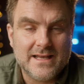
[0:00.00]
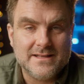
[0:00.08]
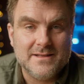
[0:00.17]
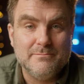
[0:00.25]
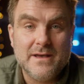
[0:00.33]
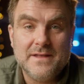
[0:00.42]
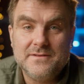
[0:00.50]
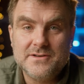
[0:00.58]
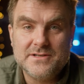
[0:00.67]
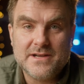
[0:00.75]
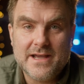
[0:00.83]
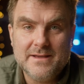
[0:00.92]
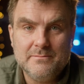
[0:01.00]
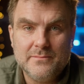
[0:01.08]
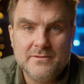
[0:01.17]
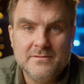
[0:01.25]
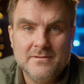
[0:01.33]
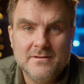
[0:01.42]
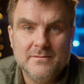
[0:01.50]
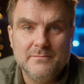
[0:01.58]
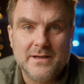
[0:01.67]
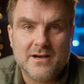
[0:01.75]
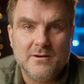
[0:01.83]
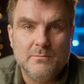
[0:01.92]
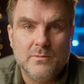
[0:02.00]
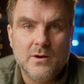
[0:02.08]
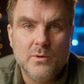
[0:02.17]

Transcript: Get in better shape, become